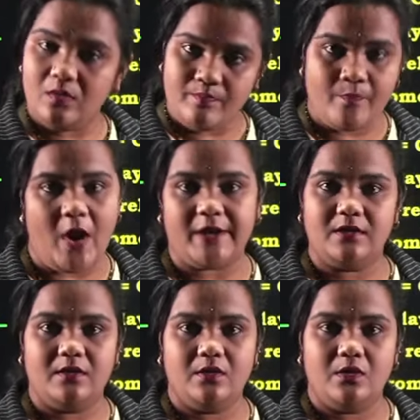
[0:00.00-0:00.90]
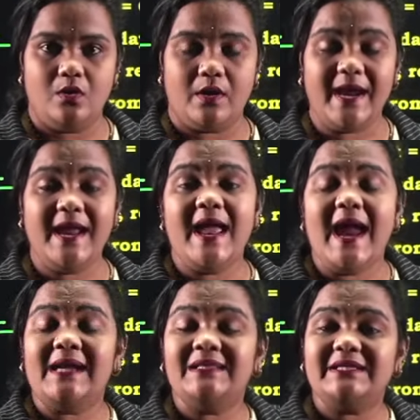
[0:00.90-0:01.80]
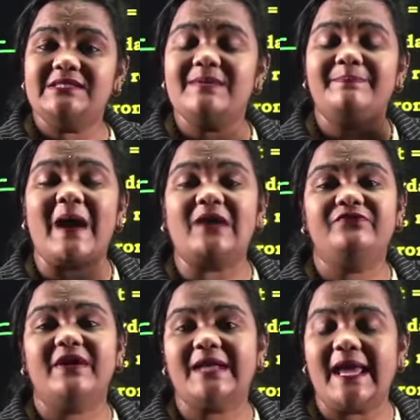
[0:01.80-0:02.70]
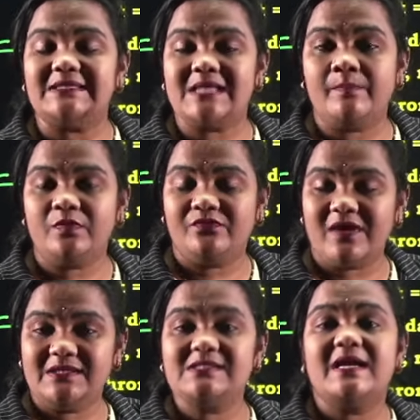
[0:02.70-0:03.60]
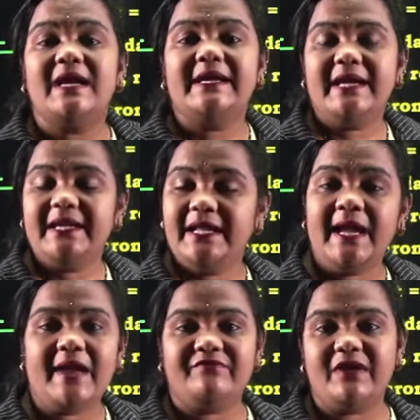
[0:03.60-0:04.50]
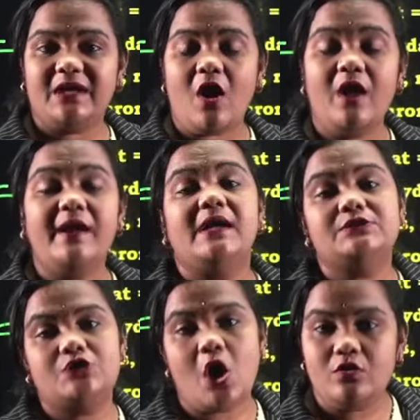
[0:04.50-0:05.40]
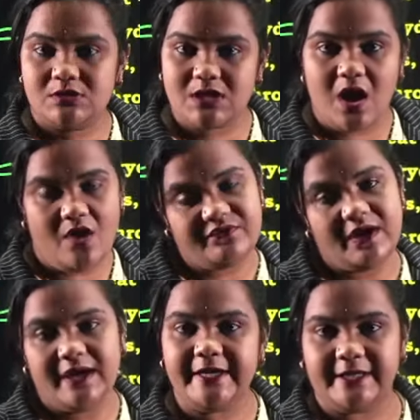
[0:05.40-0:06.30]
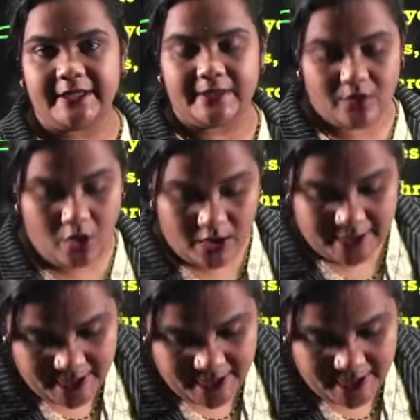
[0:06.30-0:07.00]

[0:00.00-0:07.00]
boil. Okay, and that is a perfect example for this heating effect or Joule's law of heating. Okay,